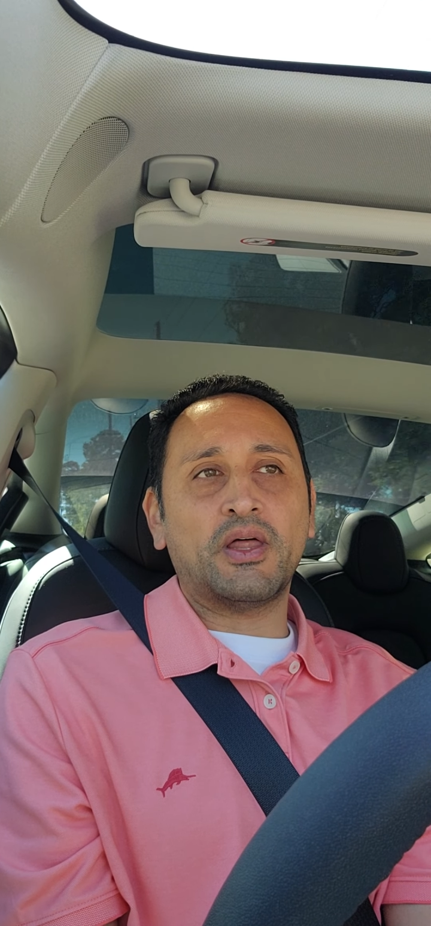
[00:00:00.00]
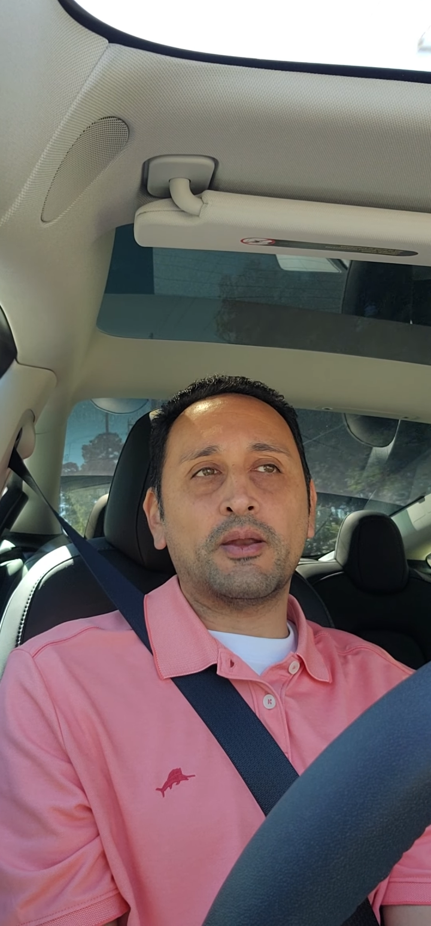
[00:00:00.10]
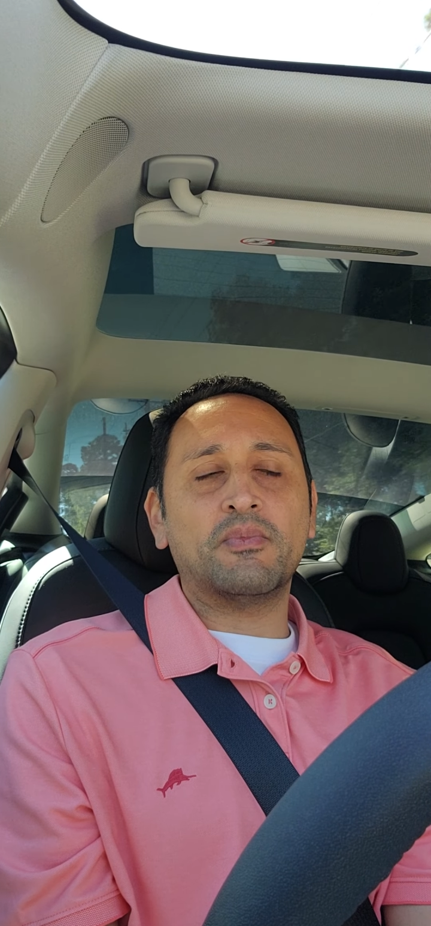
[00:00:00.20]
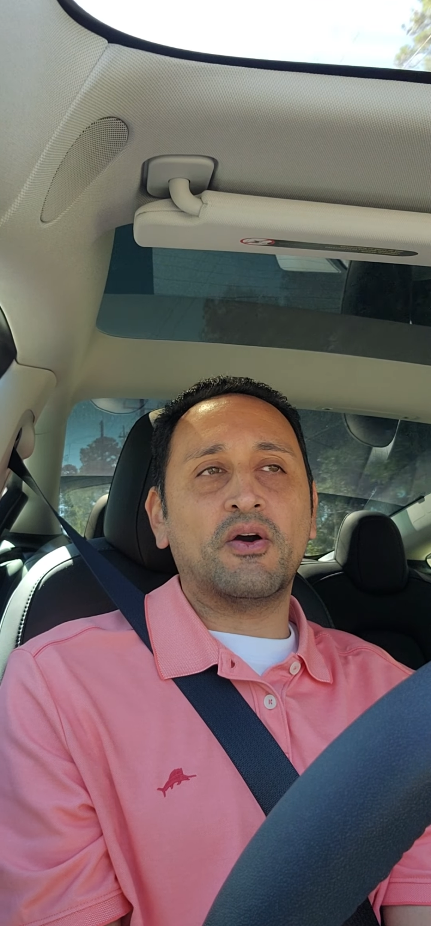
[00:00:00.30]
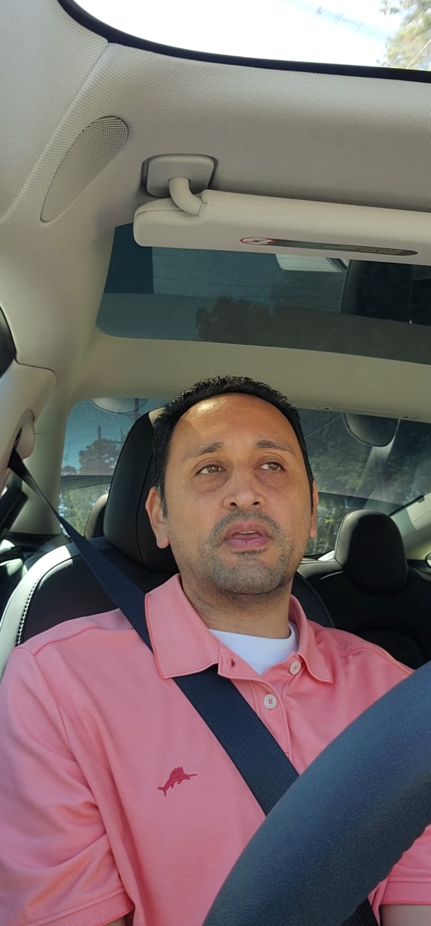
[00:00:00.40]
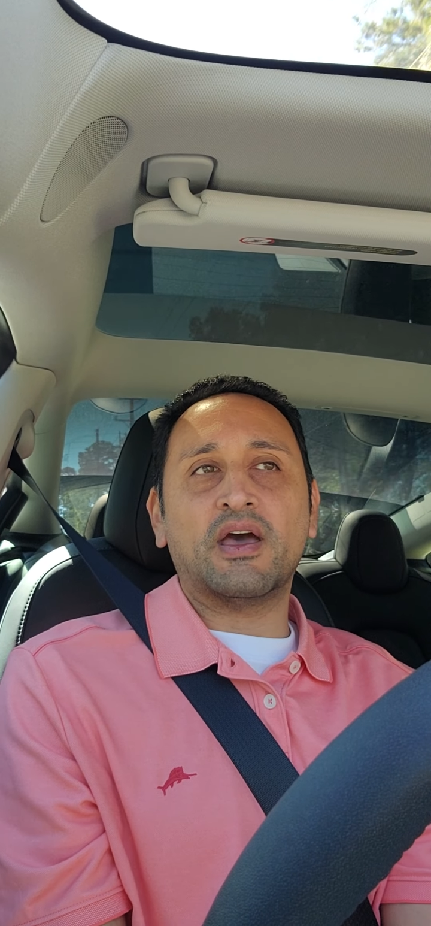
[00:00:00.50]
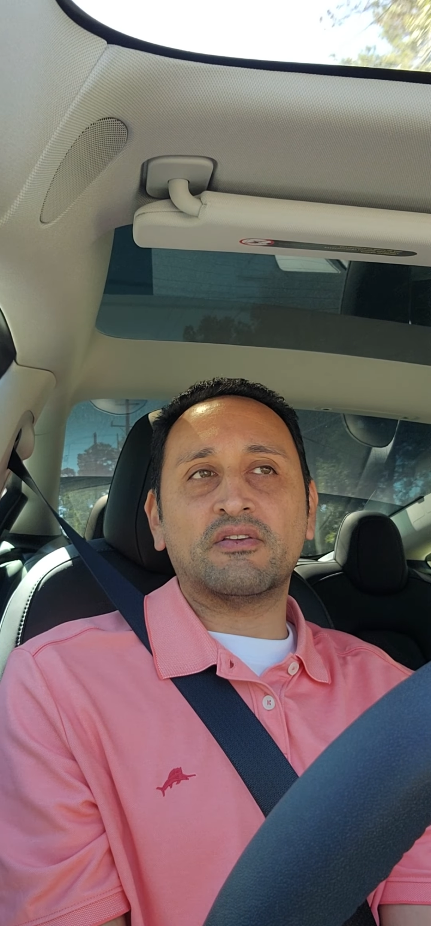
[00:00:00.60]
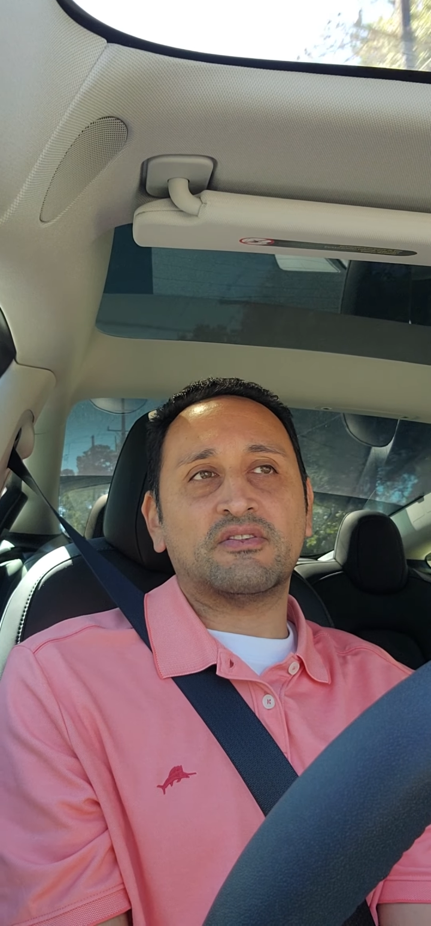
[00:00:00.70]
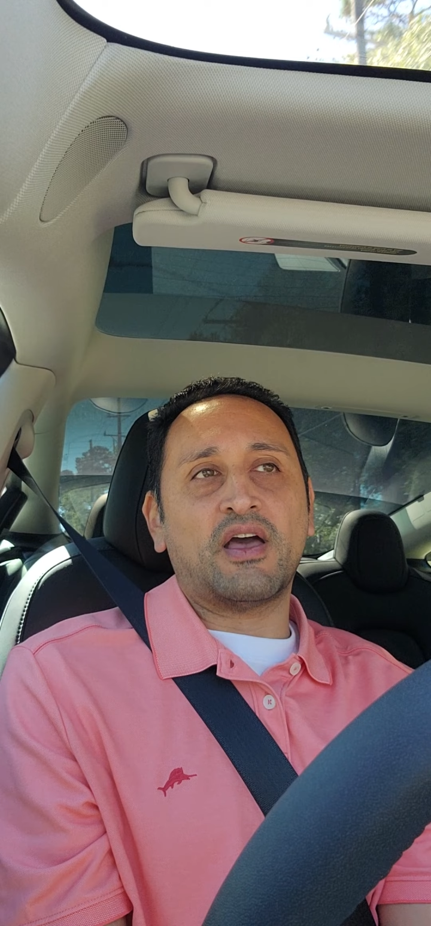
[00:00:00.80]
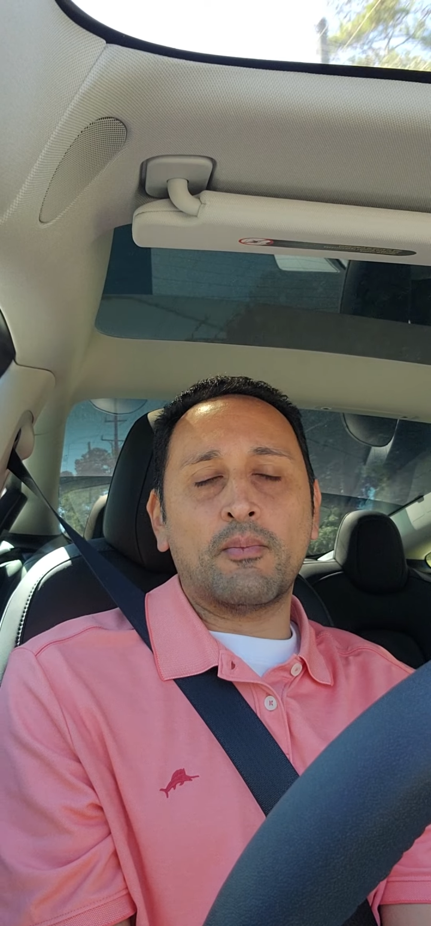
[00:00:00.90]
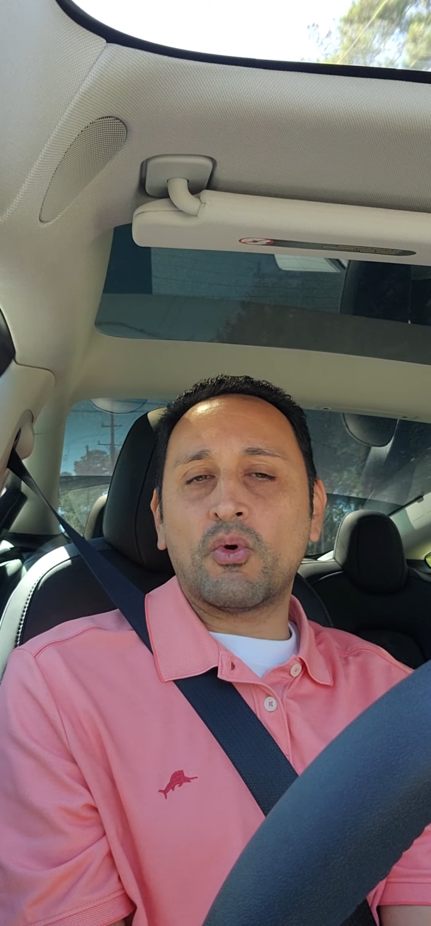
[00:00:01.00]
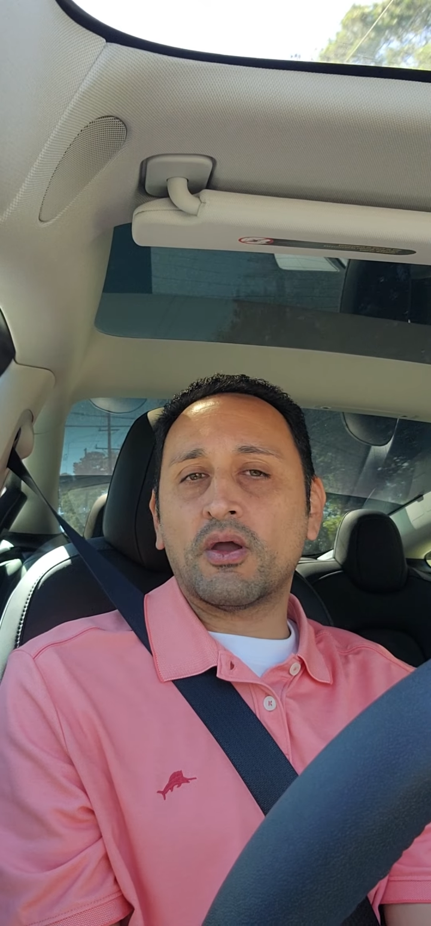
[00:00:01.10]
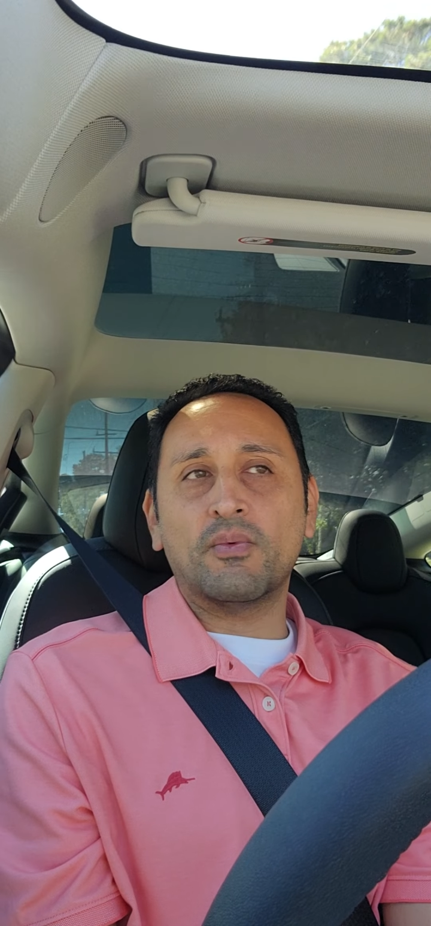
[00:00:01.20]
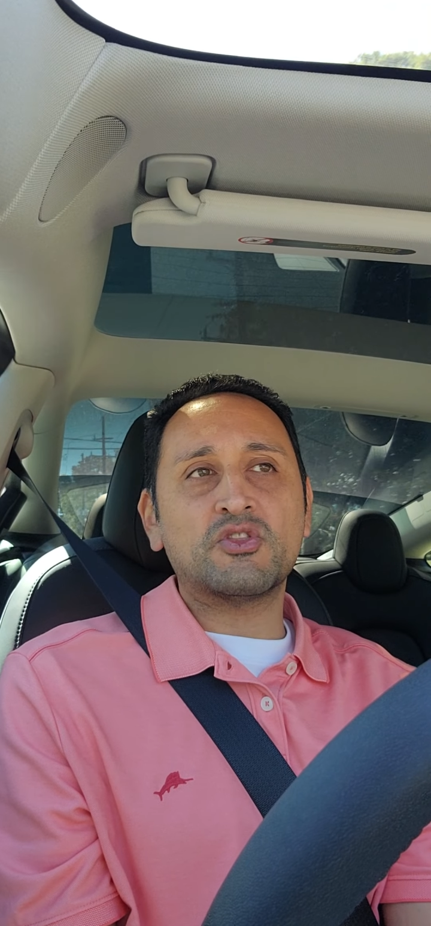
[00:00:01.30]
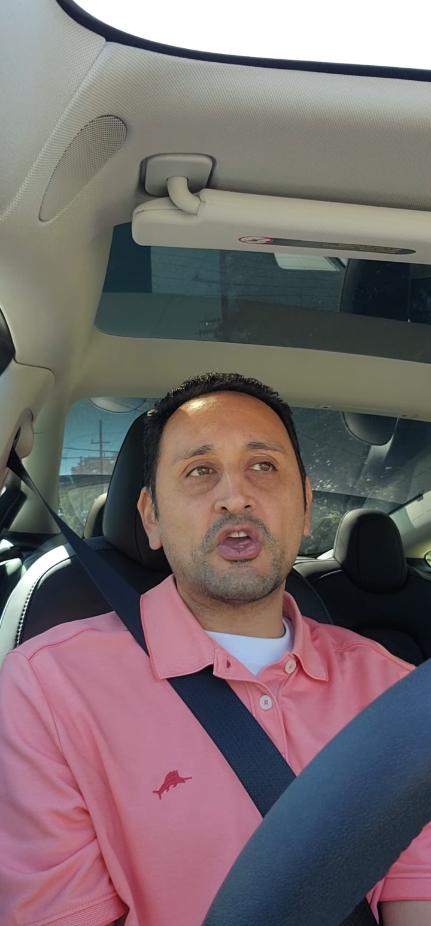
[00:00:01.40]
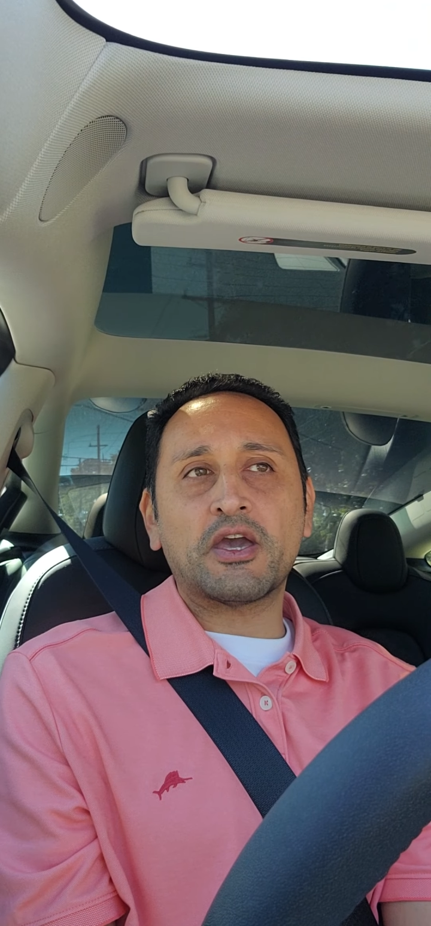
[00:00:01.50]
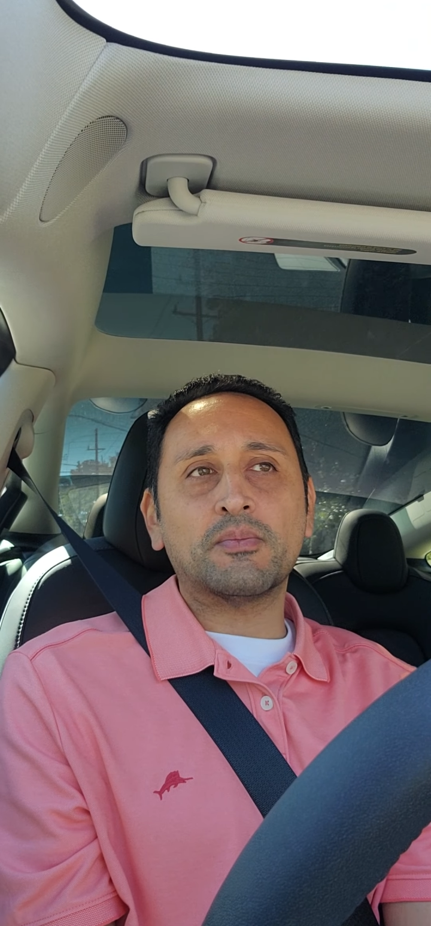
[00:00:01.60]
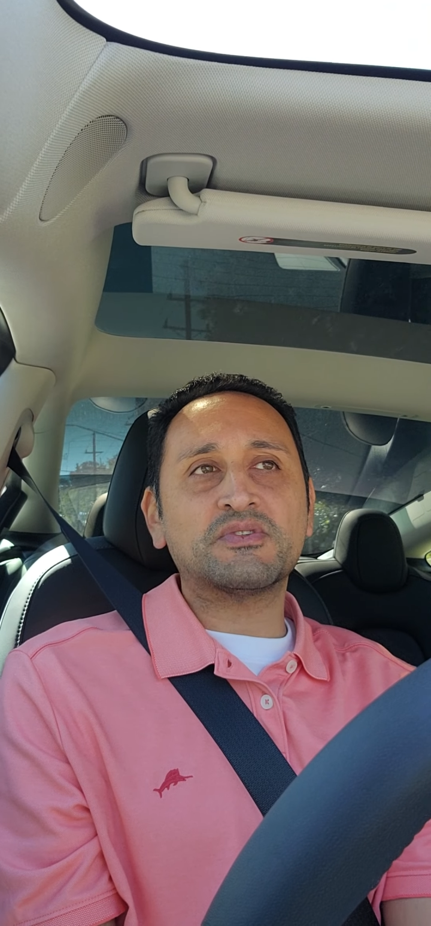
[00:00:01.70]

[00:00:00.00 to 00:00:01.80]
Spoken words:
Let them know, yes, I'm working with Jacob